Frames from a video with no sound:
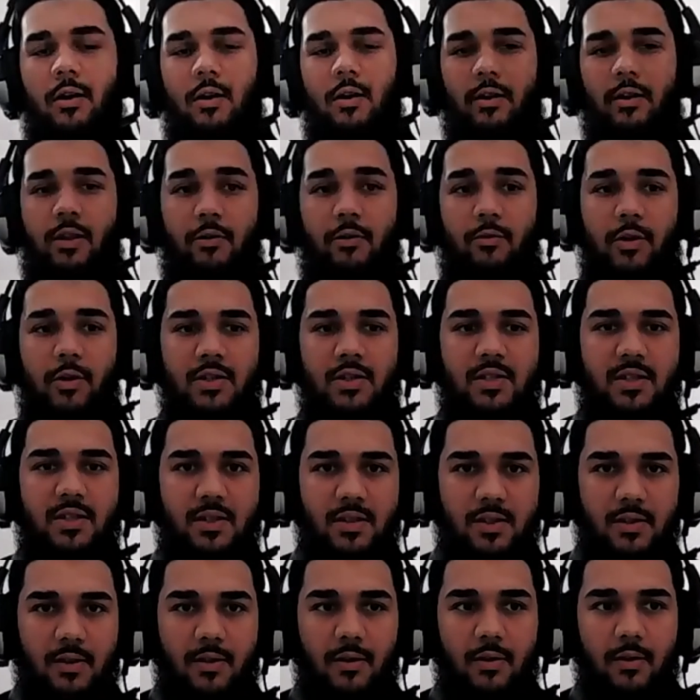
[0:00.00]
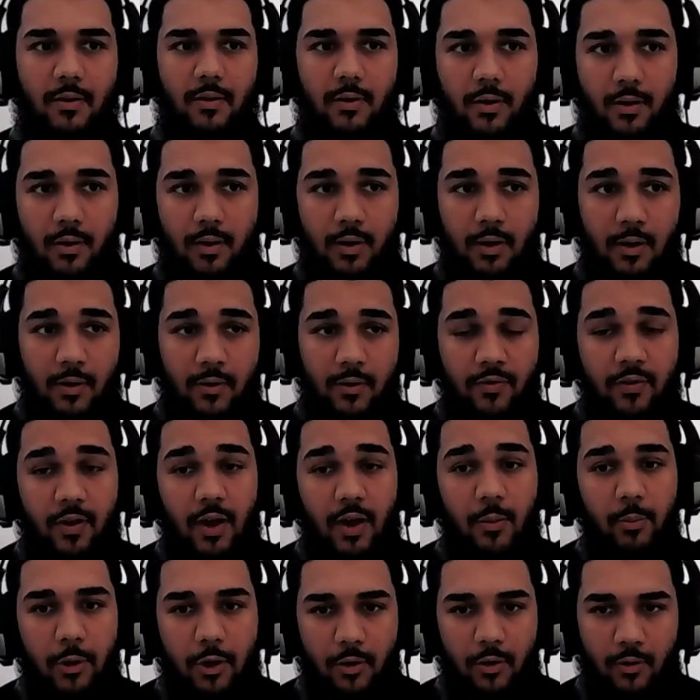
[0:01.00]
uh, there is a
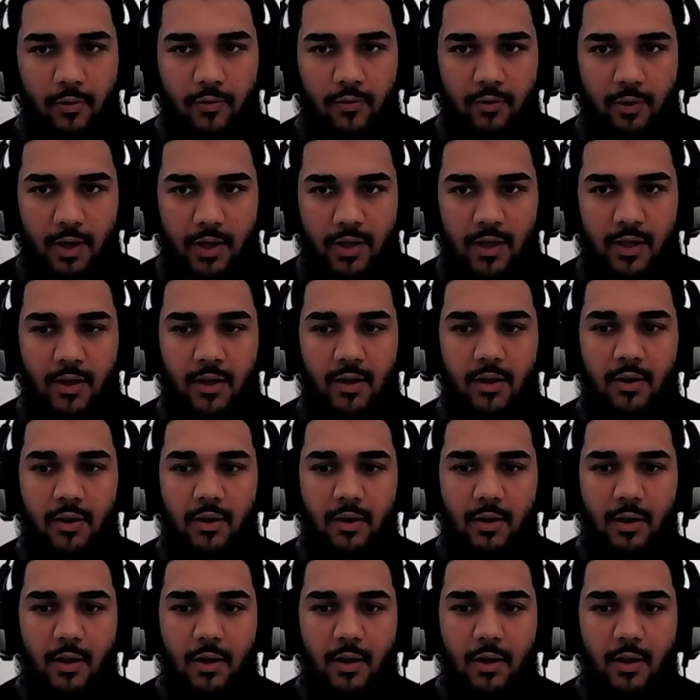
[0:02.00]
fair bit of reading,